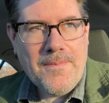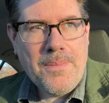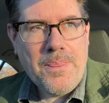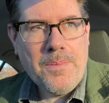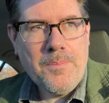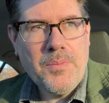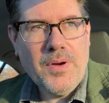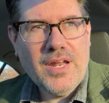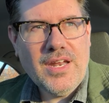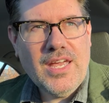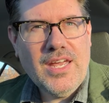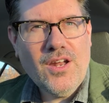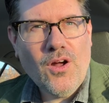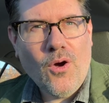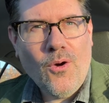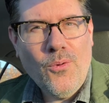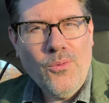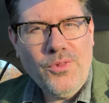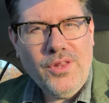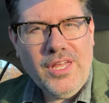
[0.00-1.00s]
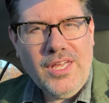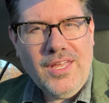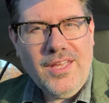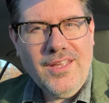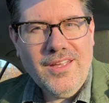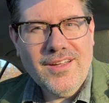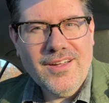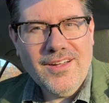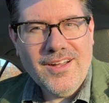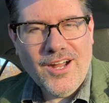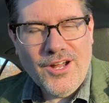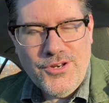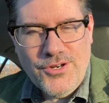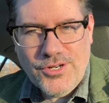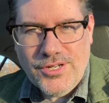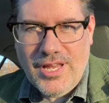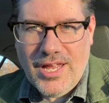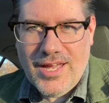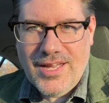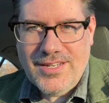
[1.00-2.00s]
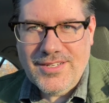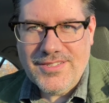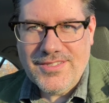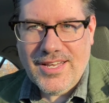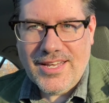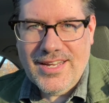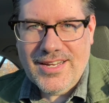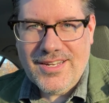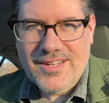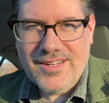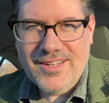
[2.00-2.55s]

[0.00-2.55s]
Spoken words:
But it only underlines, that